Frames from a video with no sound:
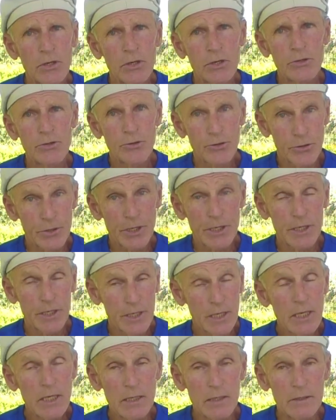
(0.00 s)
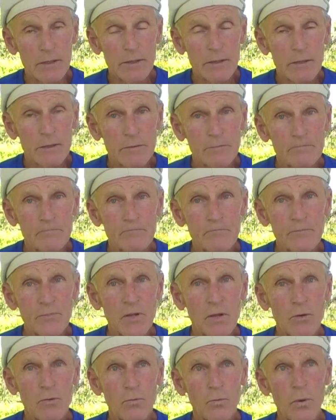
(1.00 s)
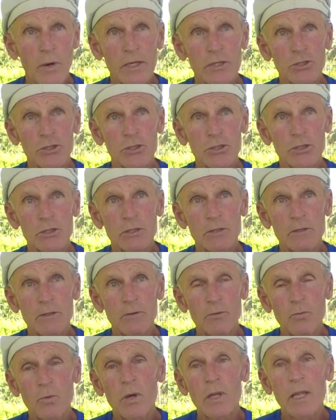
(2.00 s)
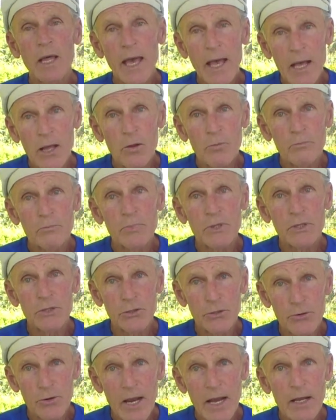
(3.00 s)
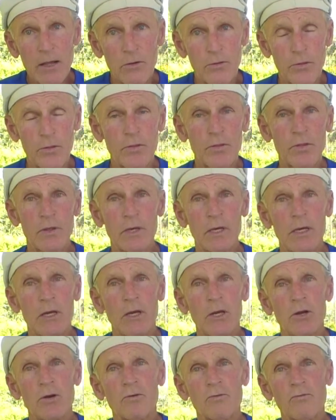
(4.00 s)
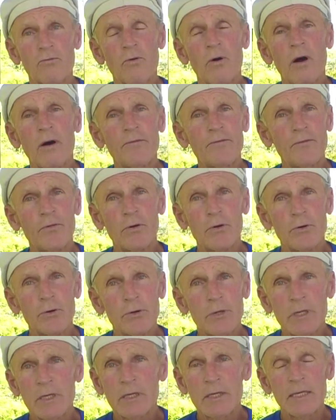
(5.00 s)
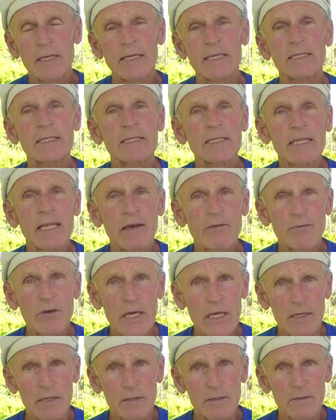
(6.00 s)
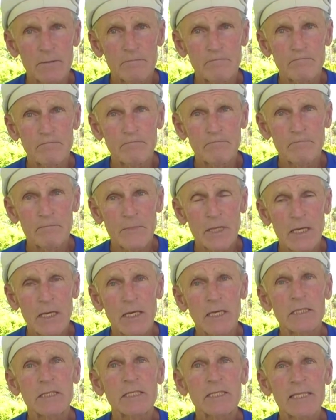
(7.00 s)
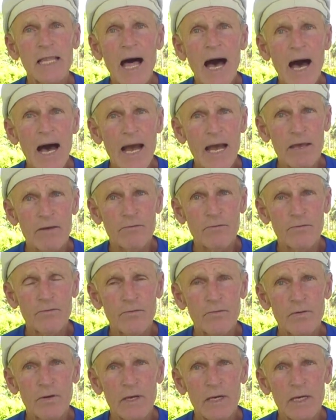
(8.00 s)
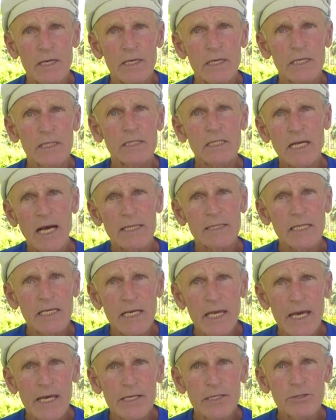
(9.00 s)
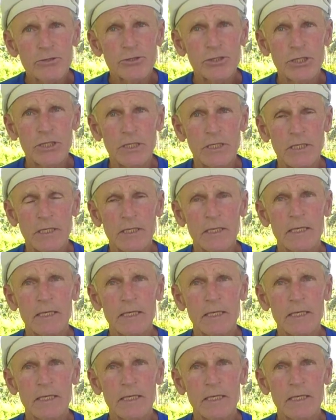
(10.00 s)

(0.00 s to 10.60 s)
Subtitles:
you're going to need, which will help your health. Raw food is living. It's live. It's got the energy.